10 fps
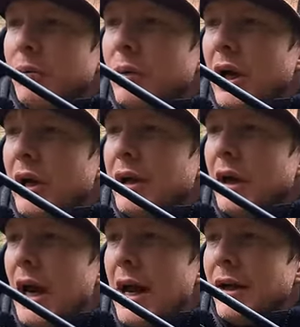but
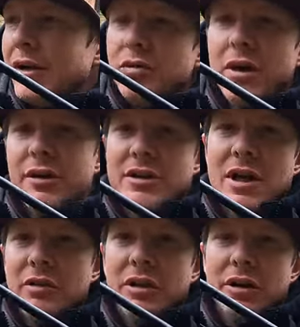I like to run the
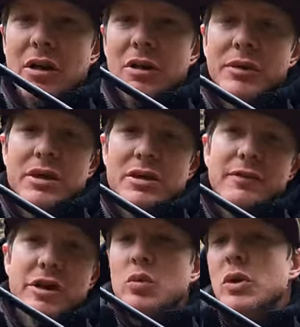center of the column because the
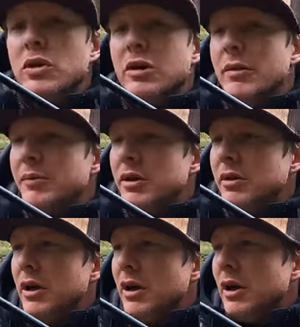fish will come up to it.